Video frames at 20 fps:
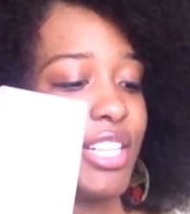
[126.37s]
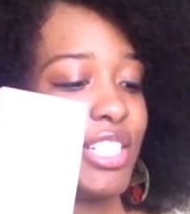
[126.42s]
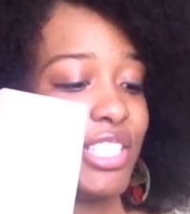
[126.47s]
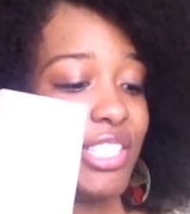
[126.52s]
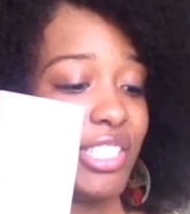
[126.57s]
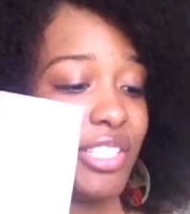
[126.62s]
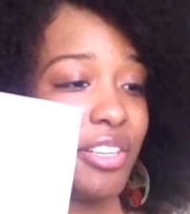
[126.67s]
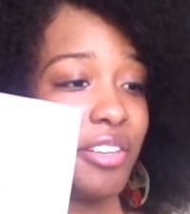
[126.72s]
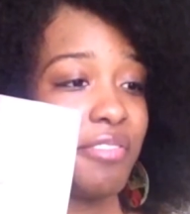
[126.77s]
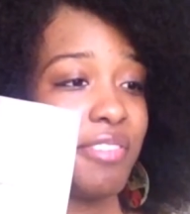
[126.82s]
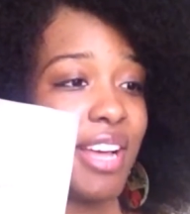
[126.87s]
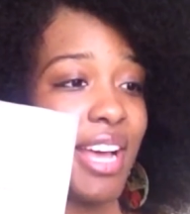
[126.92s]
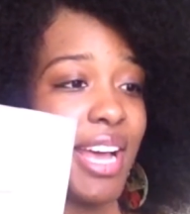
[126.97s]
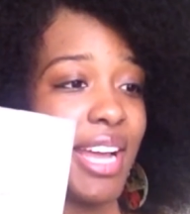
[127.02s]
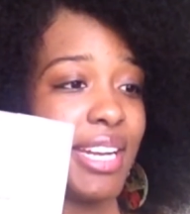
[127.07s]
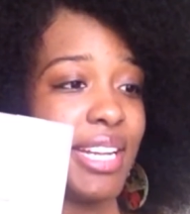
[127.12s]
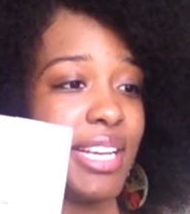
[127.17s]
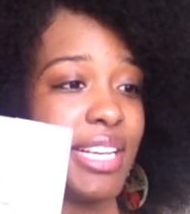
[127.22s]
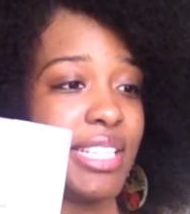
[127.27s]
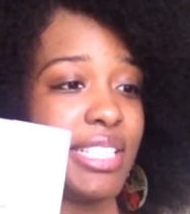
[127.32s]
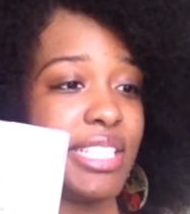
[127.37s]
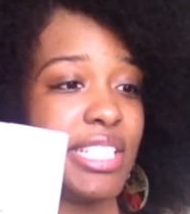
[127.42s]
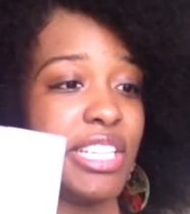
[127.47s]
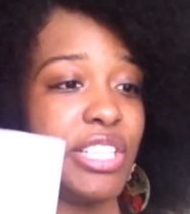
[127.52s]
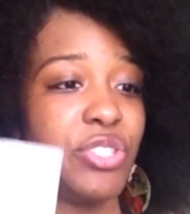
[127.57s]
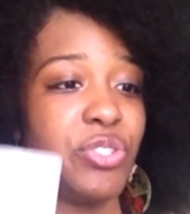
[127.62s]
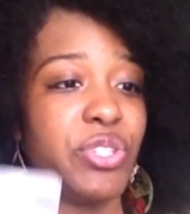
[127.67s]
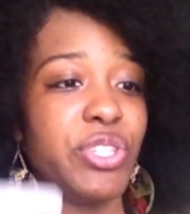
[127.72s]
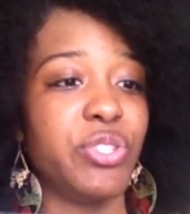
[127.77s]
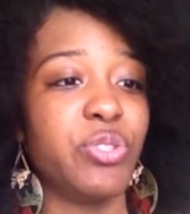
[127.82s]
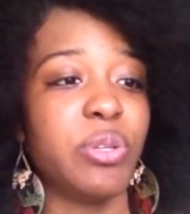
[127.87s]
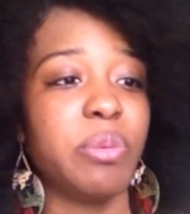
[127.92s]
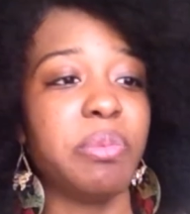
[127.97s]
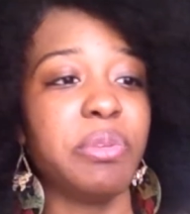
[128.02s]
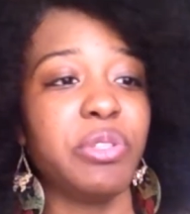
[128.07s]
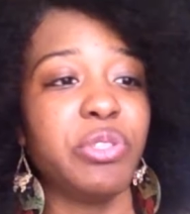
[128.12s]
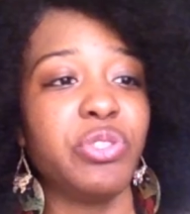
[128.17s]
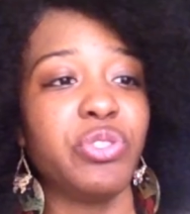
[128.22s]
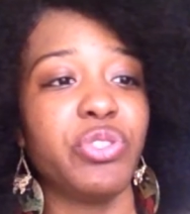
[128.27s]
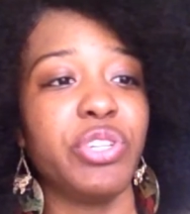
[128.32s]
Giovanni Tea Tree
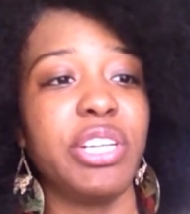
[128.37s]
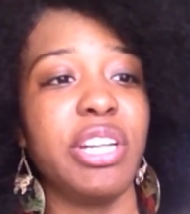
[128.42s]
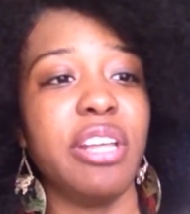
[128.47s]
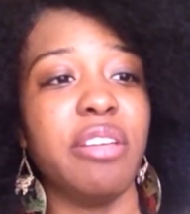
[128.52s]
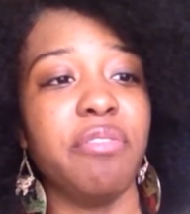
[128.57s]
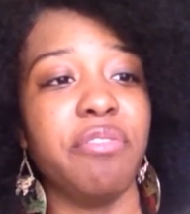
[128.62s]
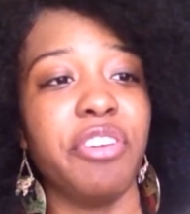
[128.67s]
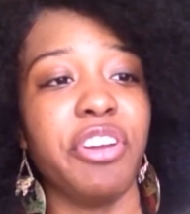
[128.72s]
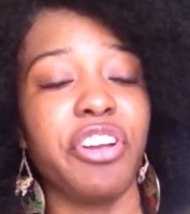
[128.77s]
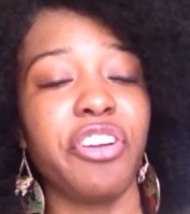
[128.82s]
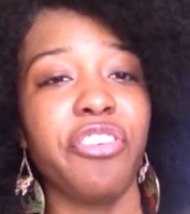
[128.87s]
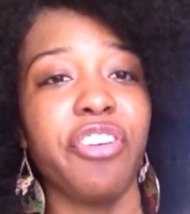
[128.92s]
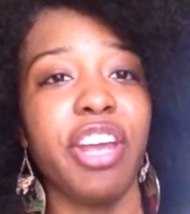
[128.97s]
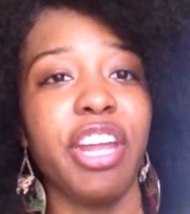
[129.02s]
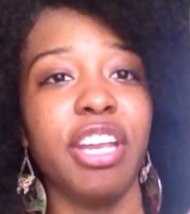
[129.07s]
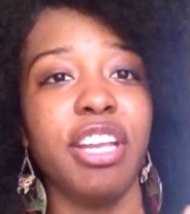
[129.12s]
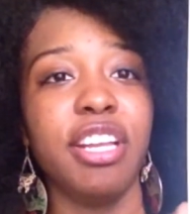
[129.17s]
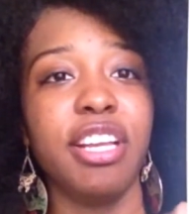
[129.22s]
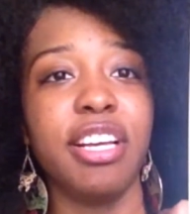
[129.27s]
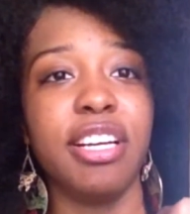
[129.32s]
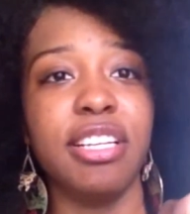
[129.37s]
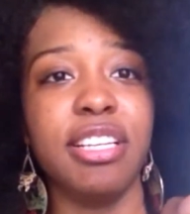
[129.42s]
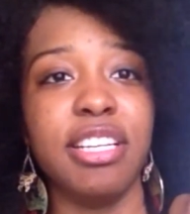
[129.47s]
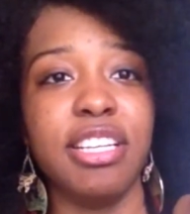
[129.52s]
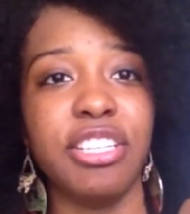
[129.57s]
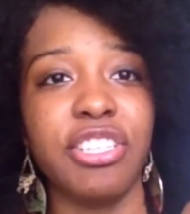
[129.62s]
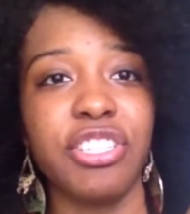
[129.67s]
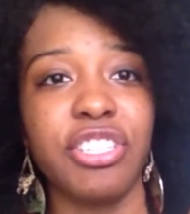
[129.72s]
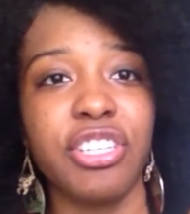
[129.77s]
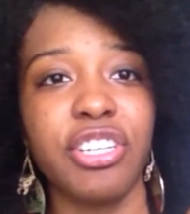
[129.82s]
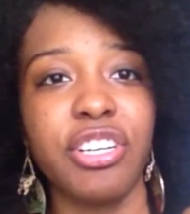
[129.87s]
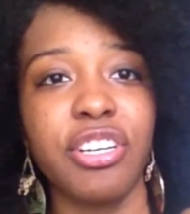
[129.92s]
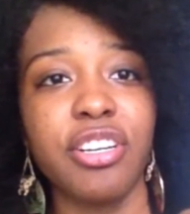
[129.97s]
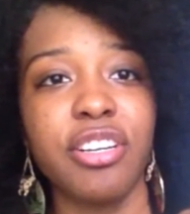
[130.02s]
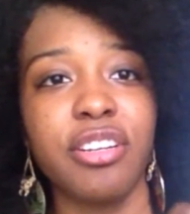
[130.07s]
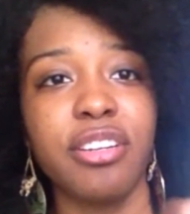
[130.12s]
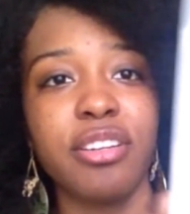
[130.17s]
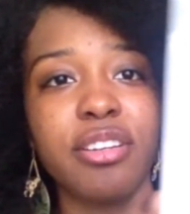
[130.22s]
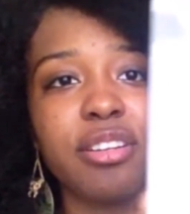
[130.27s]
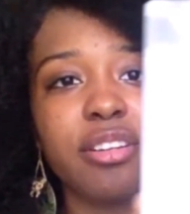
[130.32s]
Triple Treat Invigorating Conditioner.
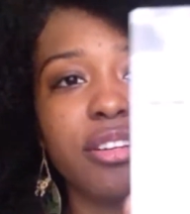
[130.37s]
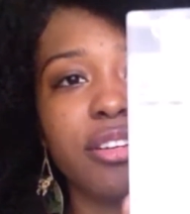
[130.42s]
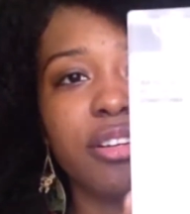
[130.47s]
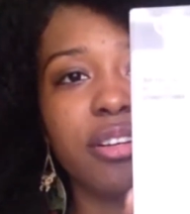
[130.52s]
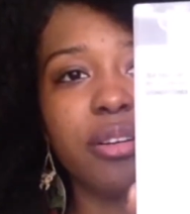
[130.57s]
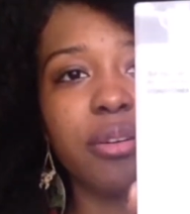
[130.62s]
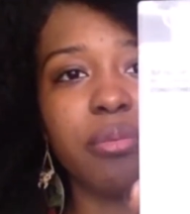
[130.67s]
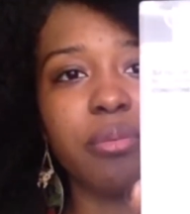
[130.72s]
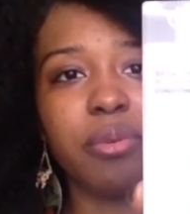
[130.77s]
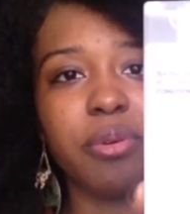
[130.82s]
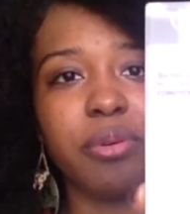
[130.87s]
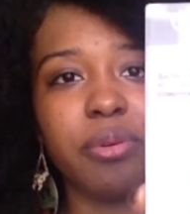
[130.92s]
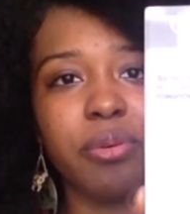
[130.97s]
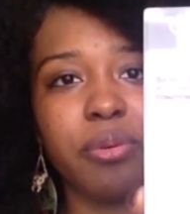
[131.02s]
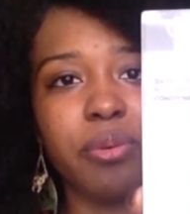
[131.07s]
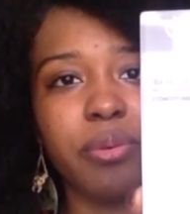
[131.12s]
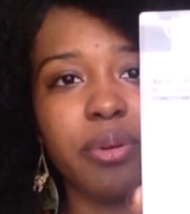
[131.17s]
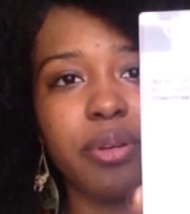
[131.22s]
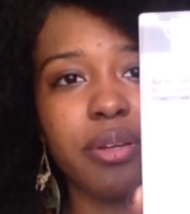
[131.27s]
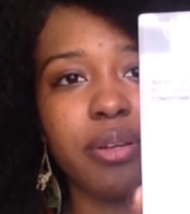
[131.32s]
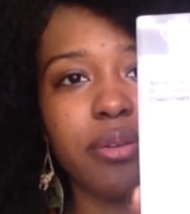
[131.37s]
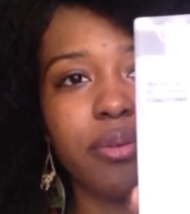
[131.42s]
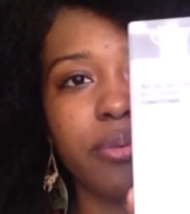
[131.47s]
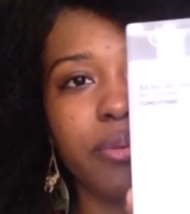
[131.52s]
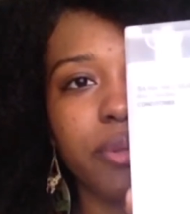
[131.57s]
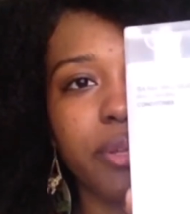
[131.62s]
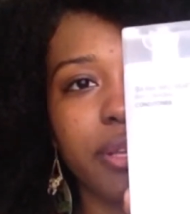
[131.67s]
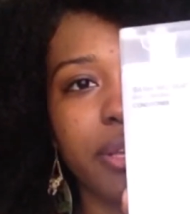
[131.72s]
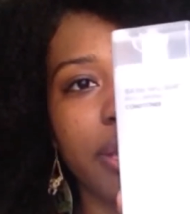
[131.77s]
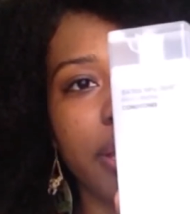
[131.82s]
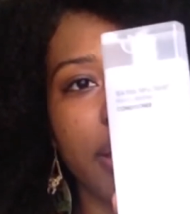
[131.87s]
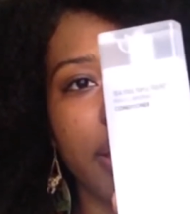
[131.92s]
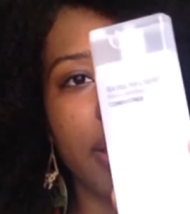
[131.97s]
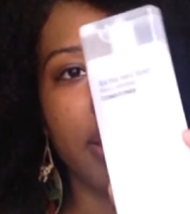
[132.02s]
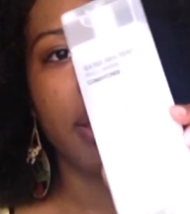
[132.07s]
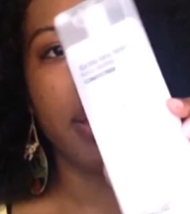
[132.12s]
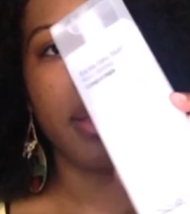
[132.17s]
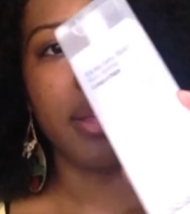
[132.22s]
Oh, okay.